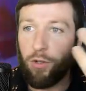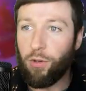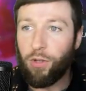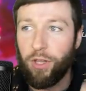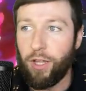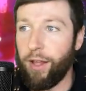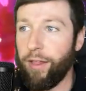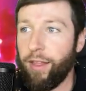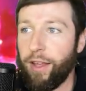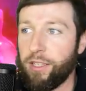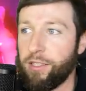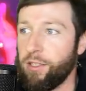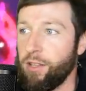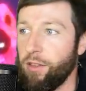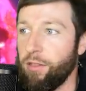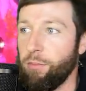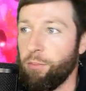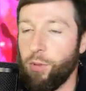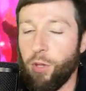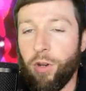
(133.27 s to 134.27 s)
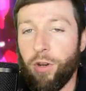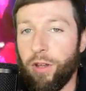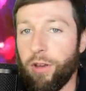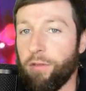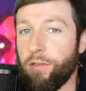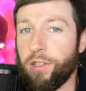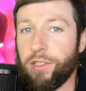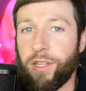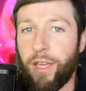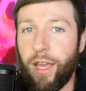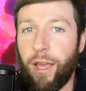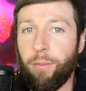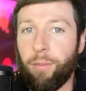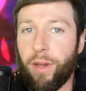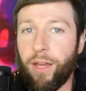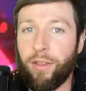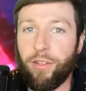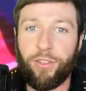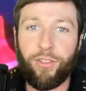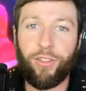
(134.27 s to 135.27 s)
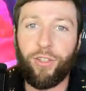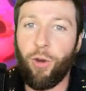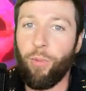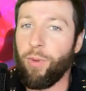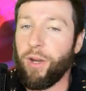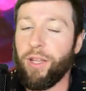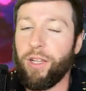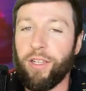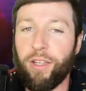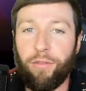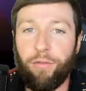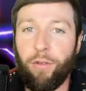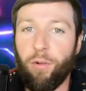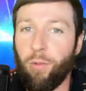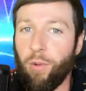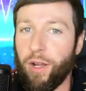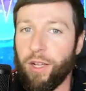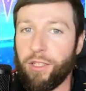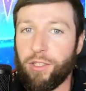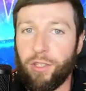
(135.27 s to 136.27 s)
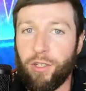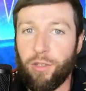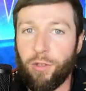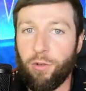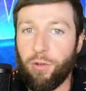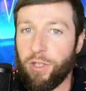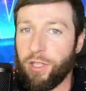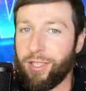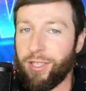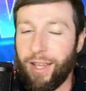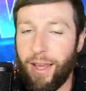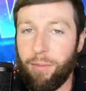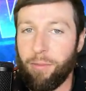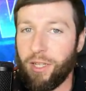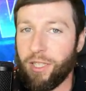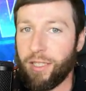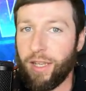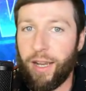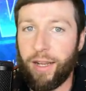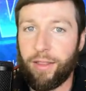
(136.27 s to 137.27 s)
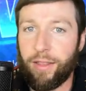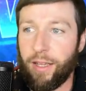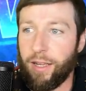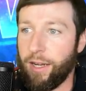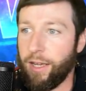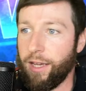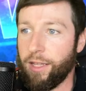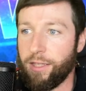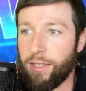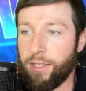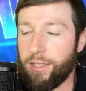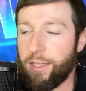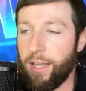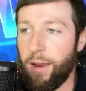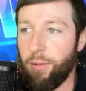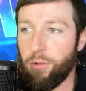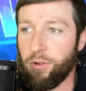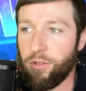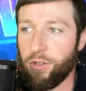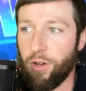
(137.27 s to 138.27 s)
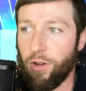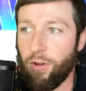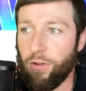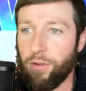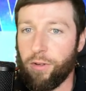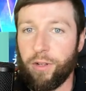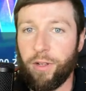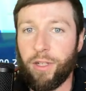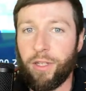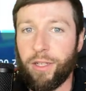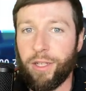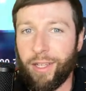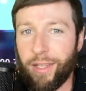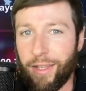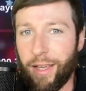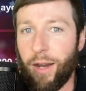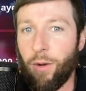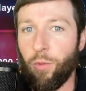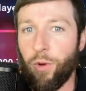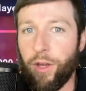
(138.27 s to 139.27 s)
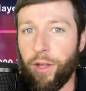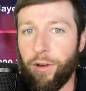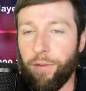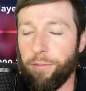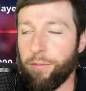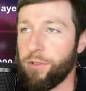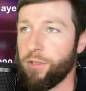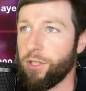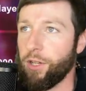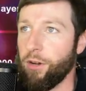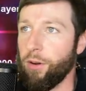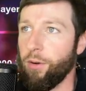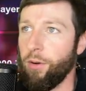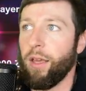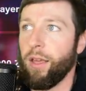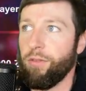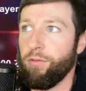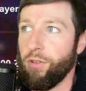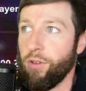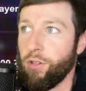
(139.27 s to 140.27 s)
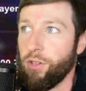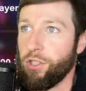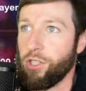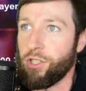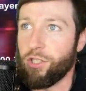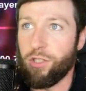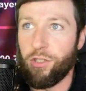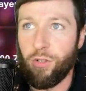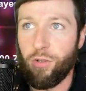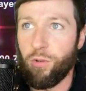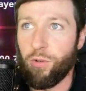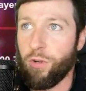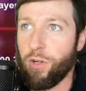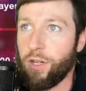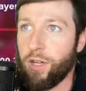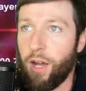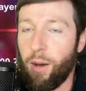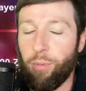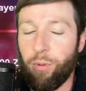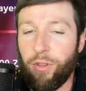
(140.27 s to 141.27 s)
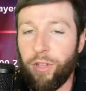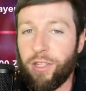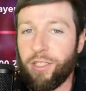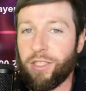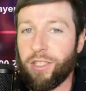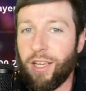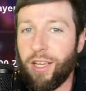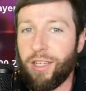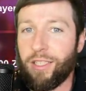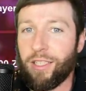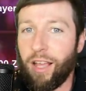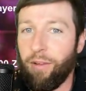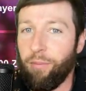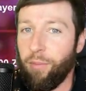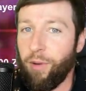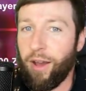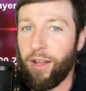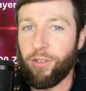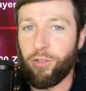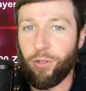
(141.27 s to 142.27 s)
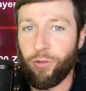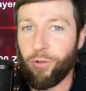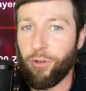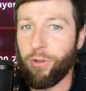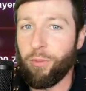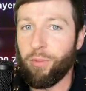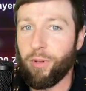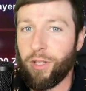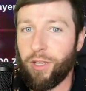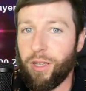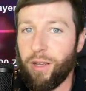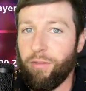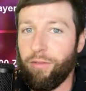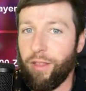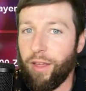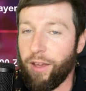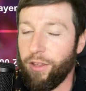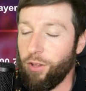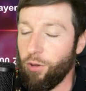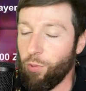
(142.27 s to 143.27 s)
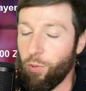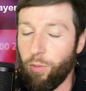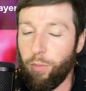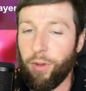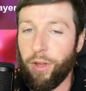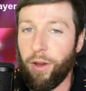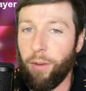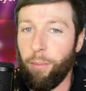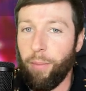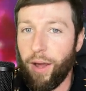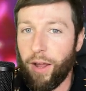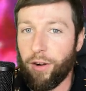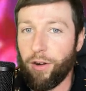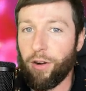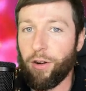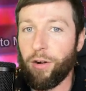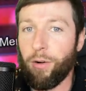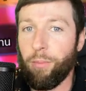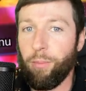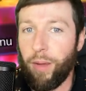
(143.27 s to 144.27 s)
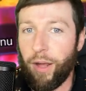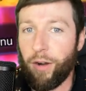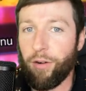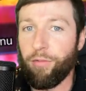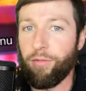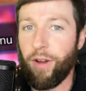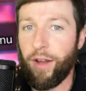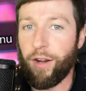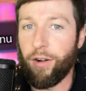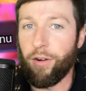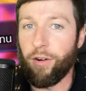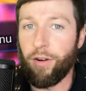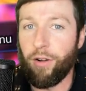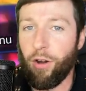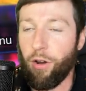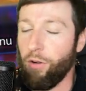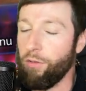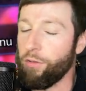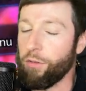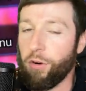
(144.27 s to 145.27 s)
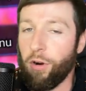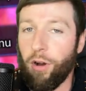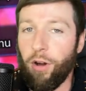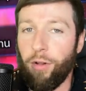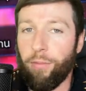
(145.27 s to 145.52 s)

it. That's the beauty of this game, man. There's so many different ways to do the same exact thing and get the same result, get that win. So if you just do a couple of these things, I truly believe that you will be a better fighter overall.